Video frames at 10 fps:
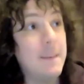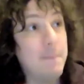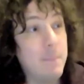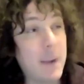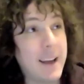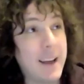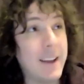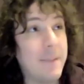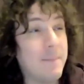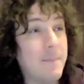
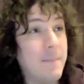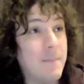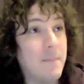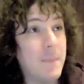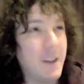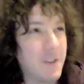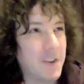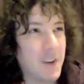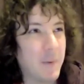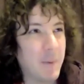play, you know,
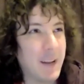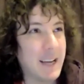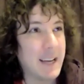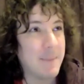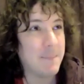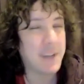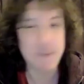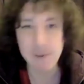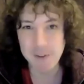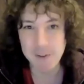sometimes play
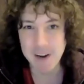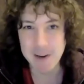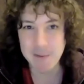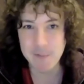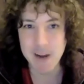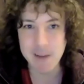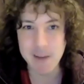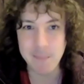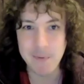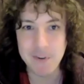7 or 9
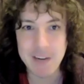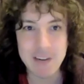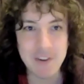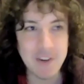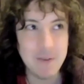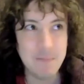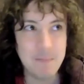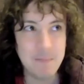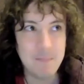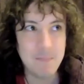frames. So that's you
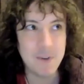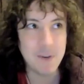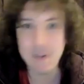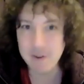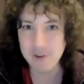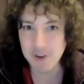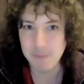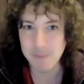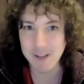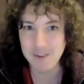doing your job.
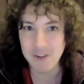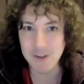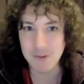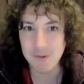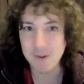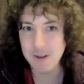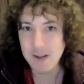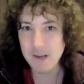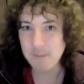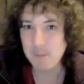That's you
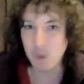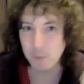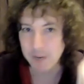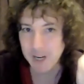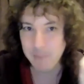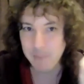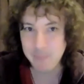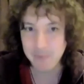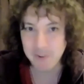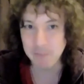holding up
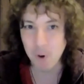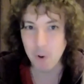the sport.